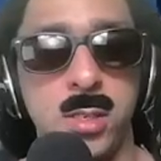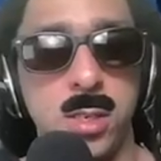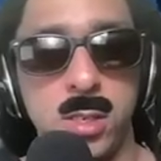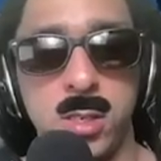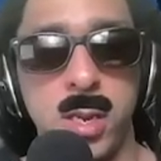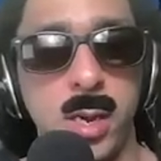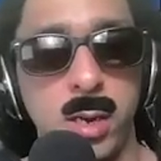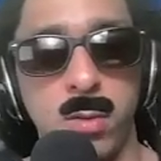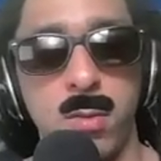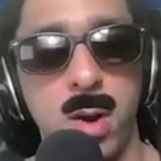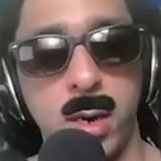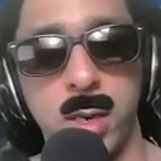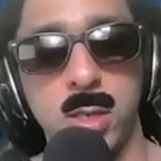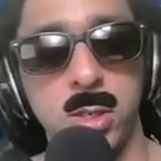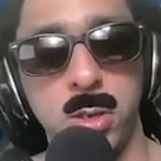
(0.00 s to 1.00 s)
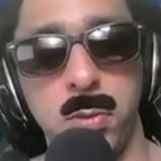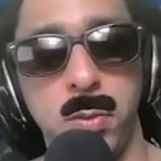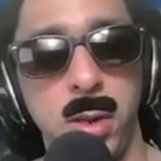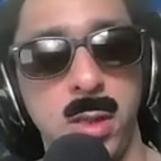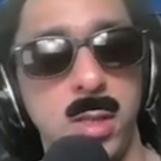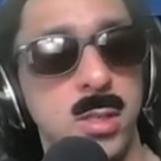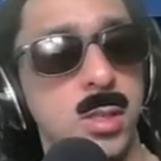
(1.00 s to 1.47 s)
this Lycanroc engine
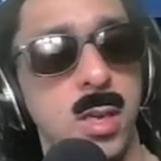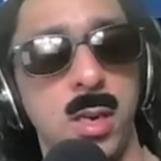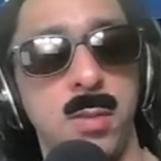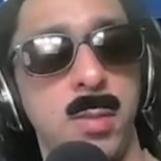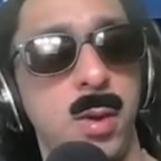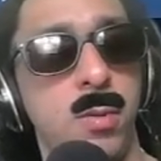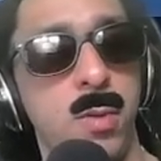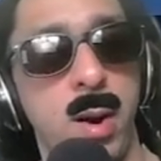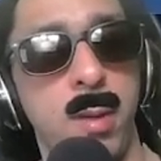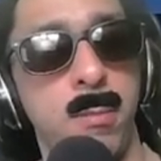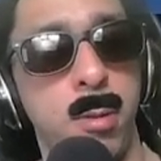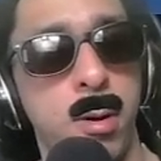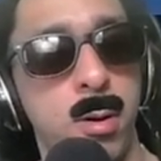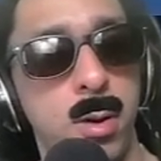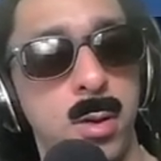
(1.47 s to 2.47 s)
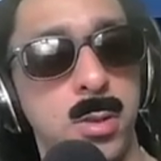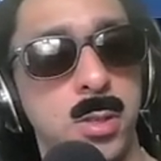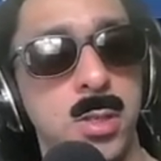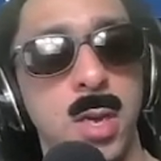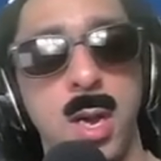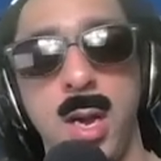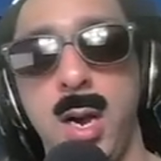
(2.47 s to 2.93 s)
with is going to be
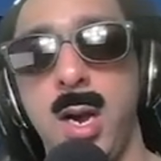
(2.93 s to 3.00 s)
Rampardos.